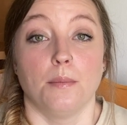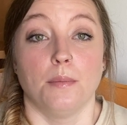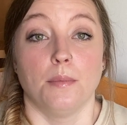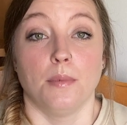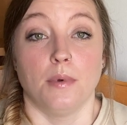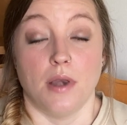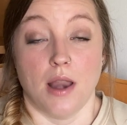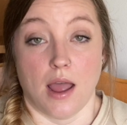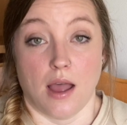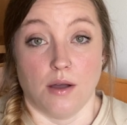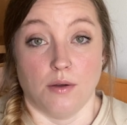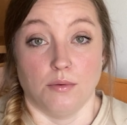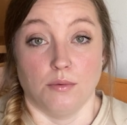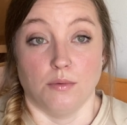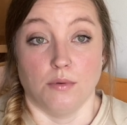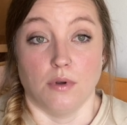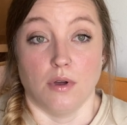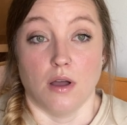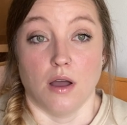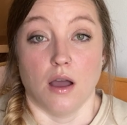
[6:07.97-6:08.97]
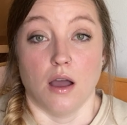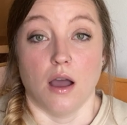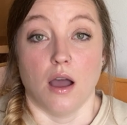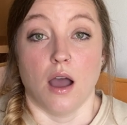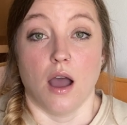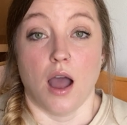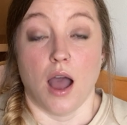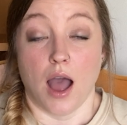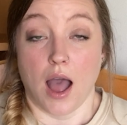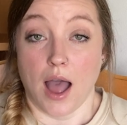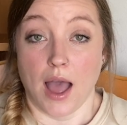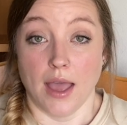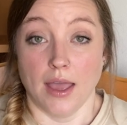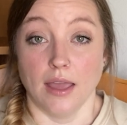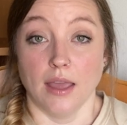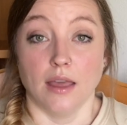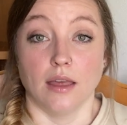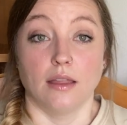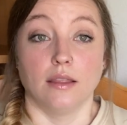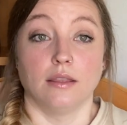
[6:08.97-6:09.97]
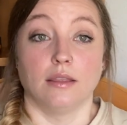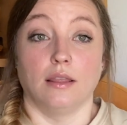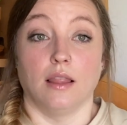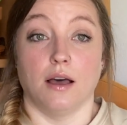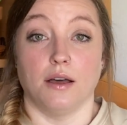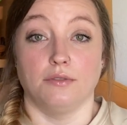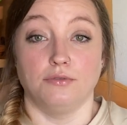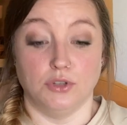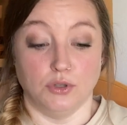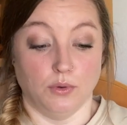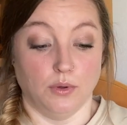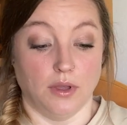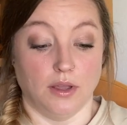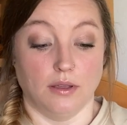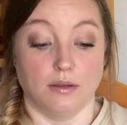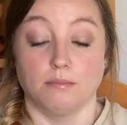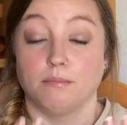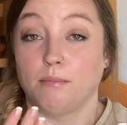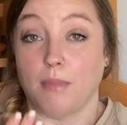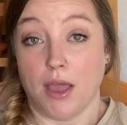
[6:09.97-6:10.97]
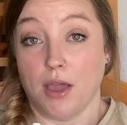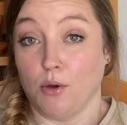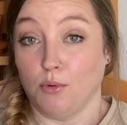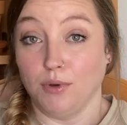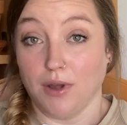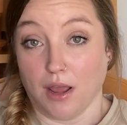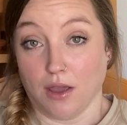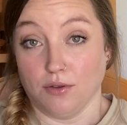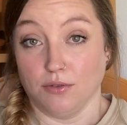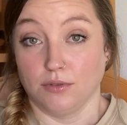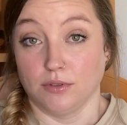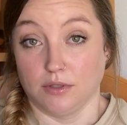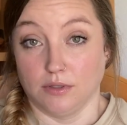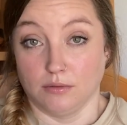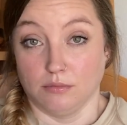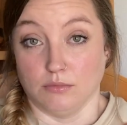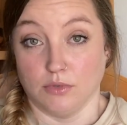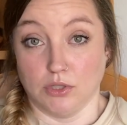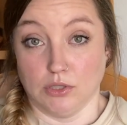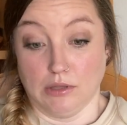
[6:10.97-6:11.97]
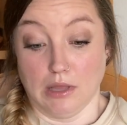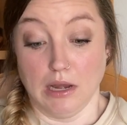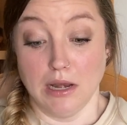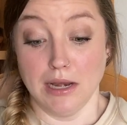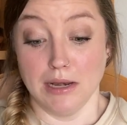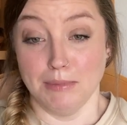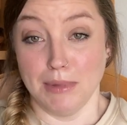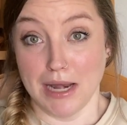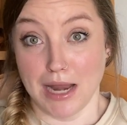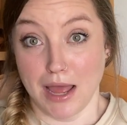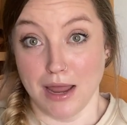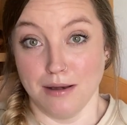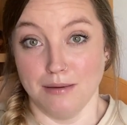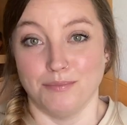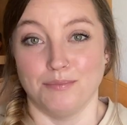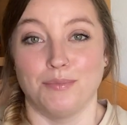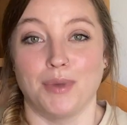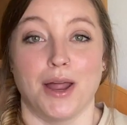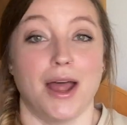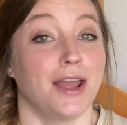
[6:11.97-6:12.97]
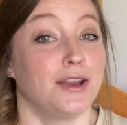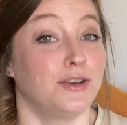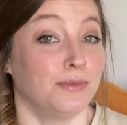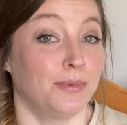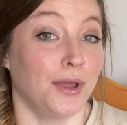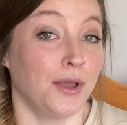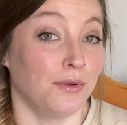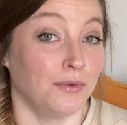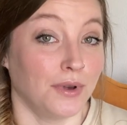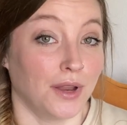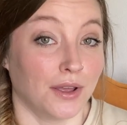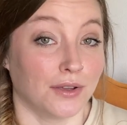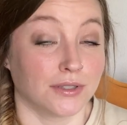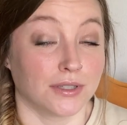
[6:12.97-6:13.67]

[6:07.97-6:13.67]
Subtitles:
Now, I love doing my own nails, which they need to be done, but I do my own nails.